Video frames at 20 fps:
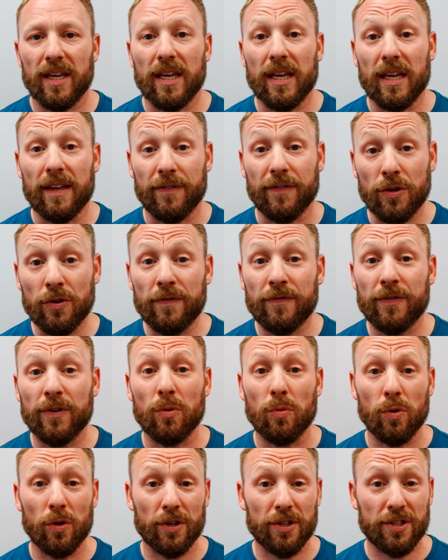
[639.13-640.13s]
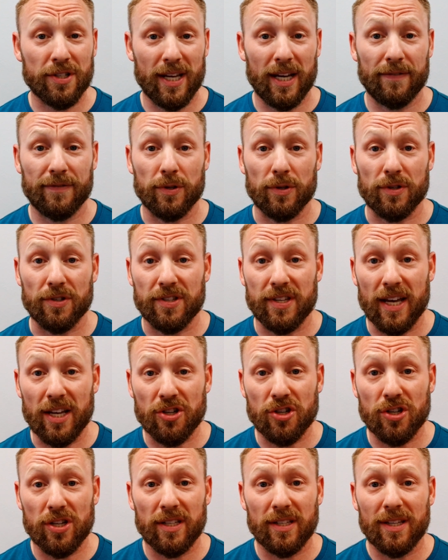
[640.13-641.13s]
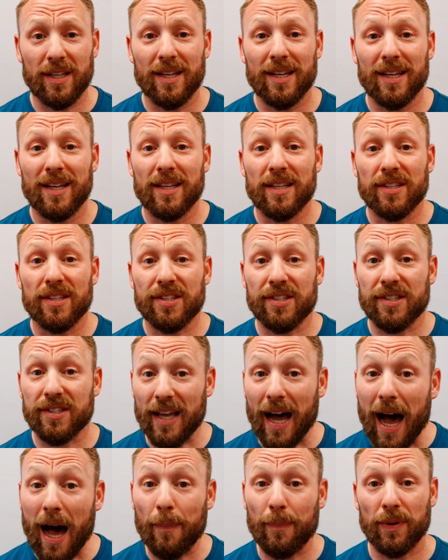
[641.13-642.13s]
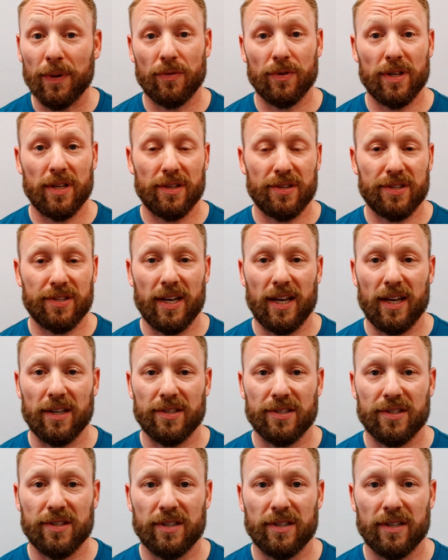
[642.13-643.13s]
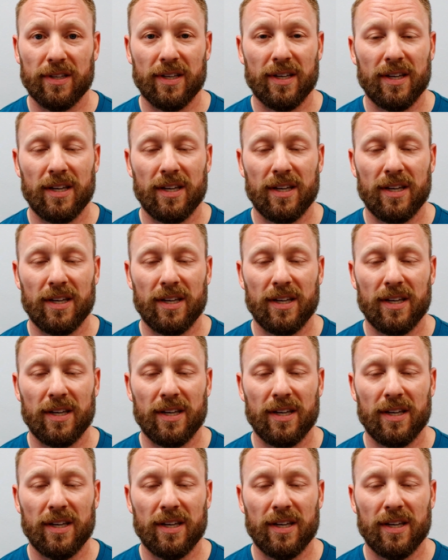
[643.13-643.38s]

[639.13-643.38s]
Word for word: If you feel worse after a session, stop and reassess.